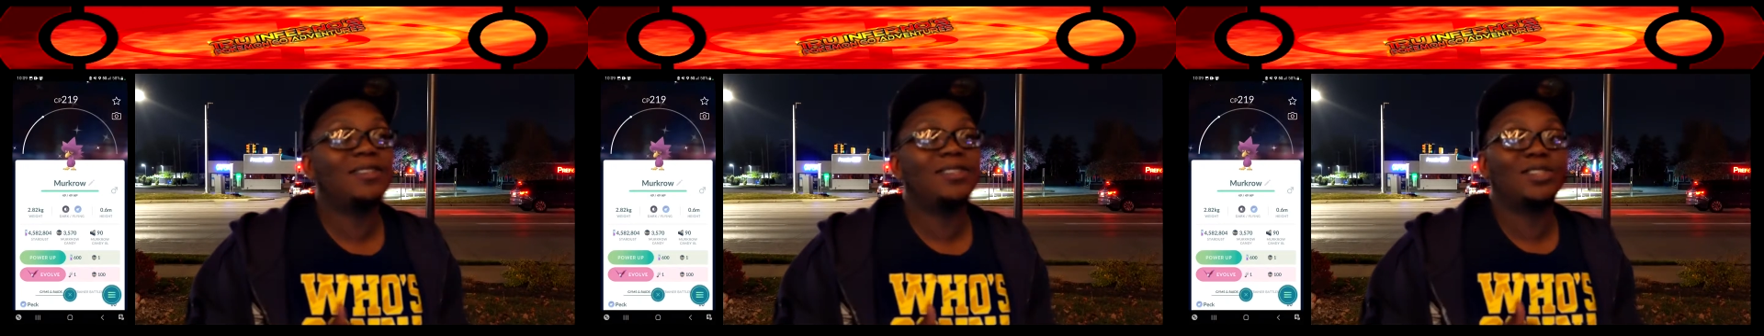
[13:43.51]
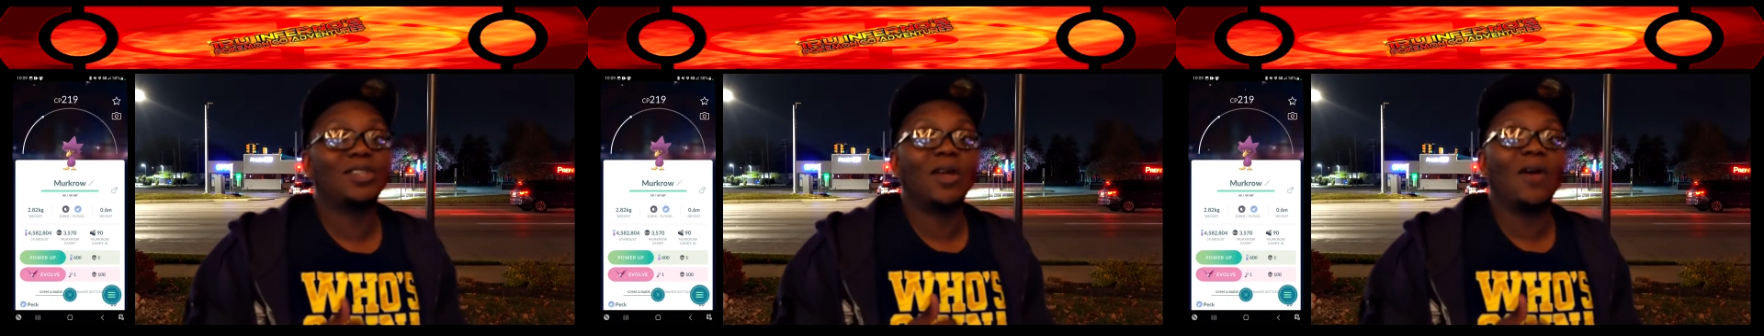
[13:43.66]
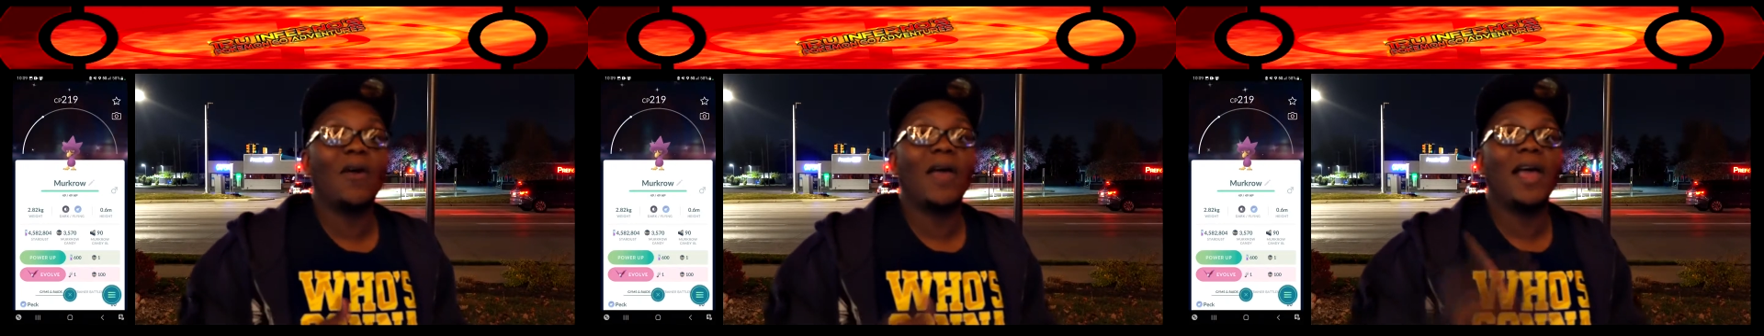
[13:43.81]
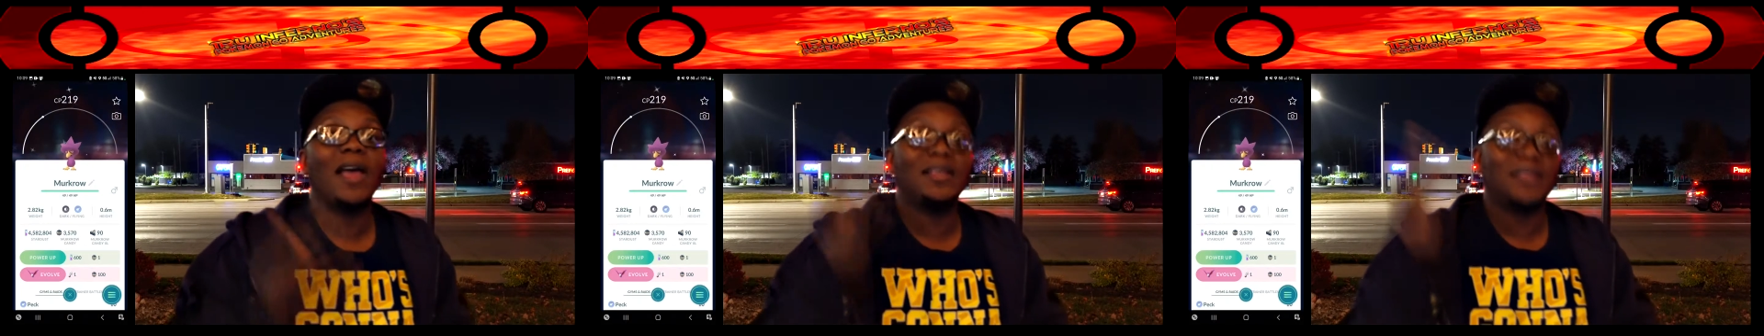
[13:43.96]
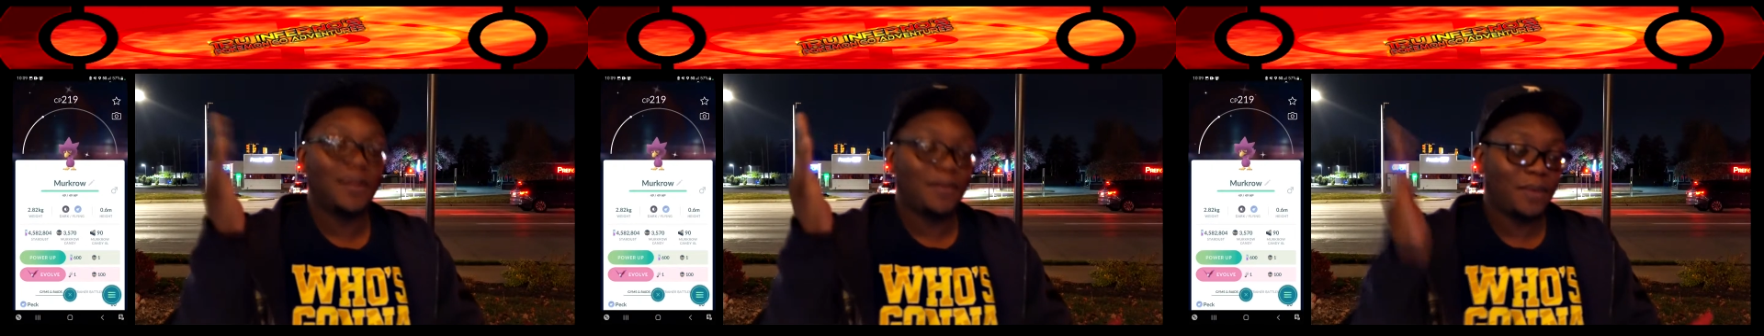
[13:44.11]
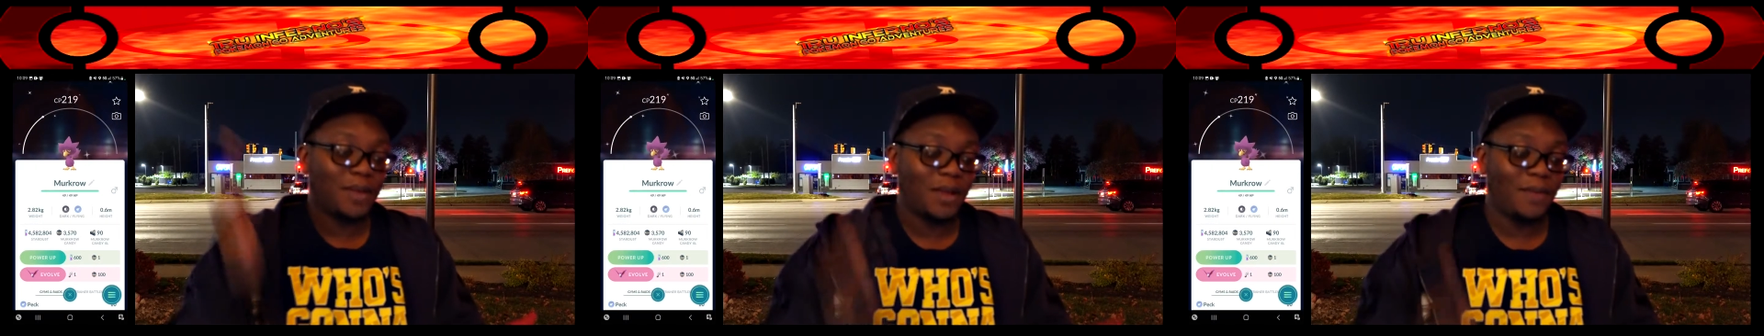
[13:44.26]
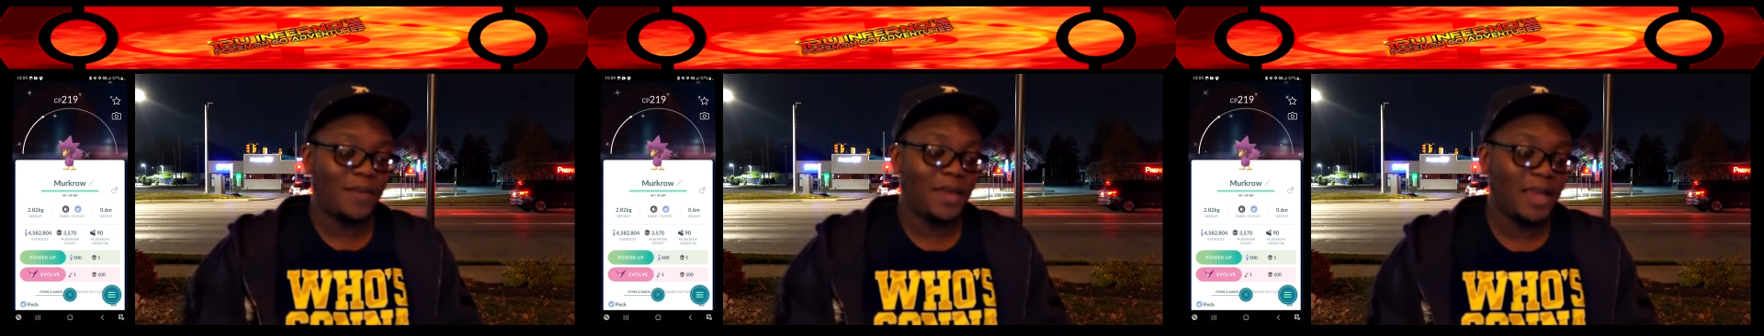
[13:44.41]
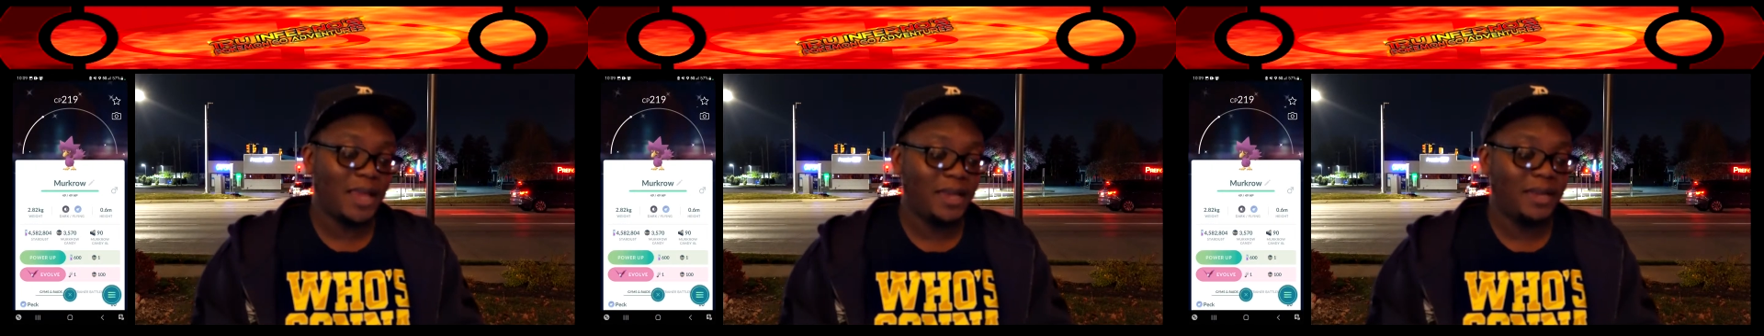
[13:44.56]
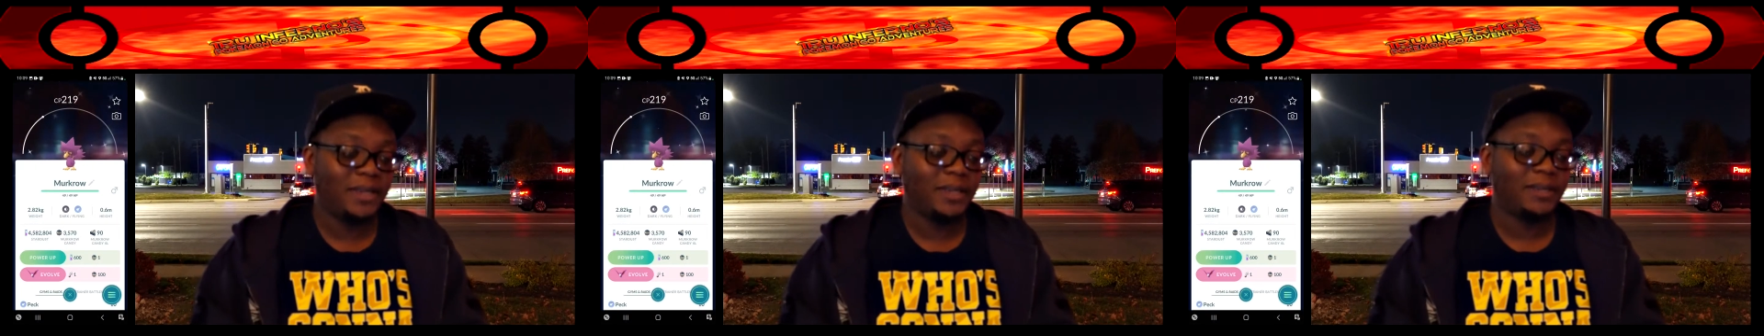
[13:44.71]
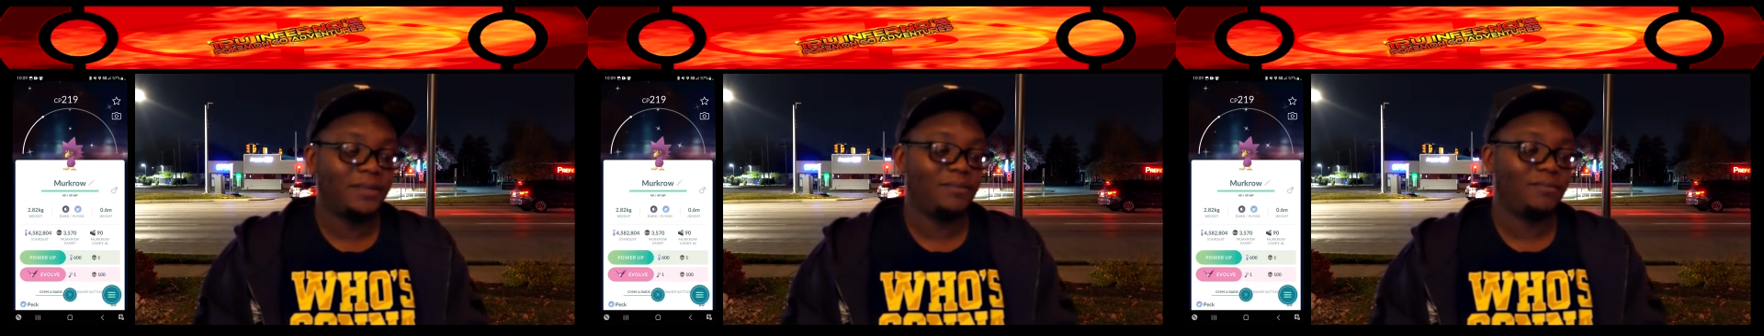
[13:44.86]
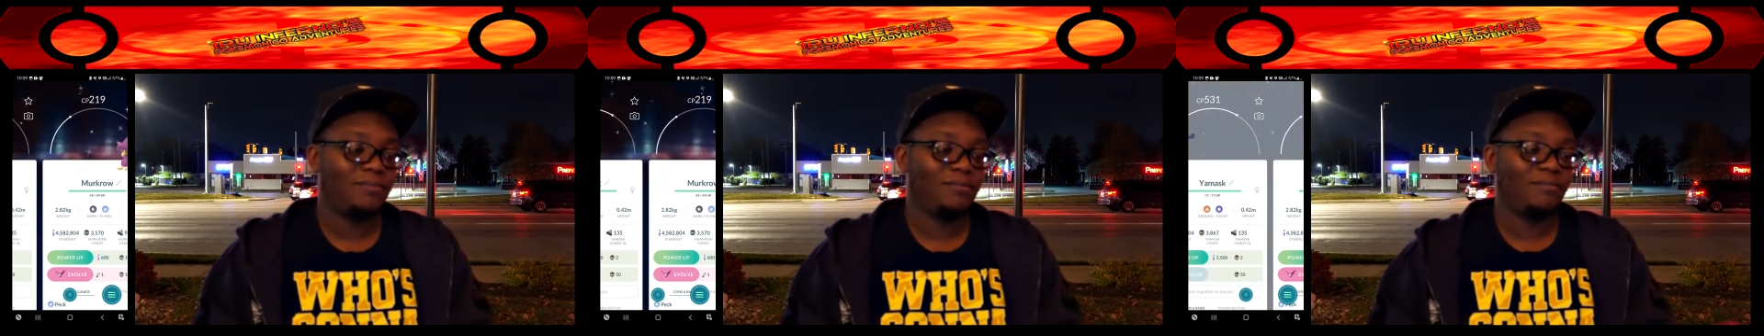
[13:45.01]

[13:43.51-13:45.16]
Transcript: So as I'm coming here,